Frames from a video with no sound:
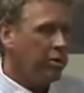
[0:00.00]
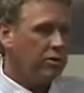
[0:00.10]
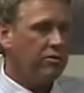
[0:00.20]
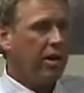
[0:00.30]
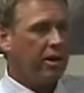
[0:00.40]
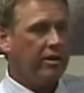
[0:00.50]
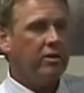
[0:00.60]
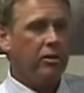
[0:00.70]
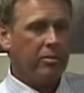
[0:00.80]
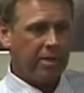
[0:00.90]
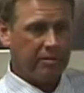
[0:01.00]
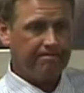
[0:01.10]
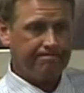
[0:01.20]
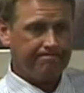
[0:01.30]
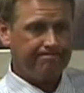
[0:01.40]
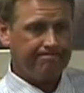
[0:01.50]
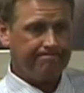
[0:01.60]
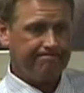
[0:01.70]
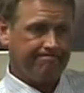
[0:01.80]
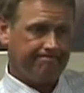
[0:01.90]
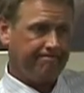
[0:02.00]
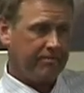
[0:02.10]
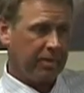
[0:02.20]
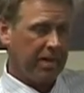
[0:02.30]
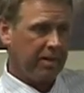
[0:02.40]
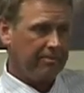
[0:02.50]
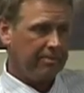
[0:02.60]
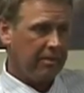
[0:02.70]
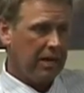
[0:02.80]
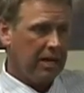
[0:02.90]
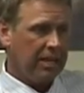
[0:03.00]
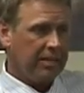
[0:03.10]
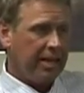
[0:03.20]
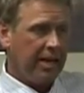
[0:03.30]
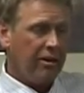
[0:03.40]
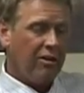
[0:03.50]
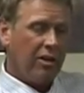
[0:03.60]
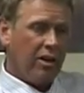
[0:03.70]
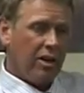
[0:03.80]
to pull you down here a little bit. Okay? Now,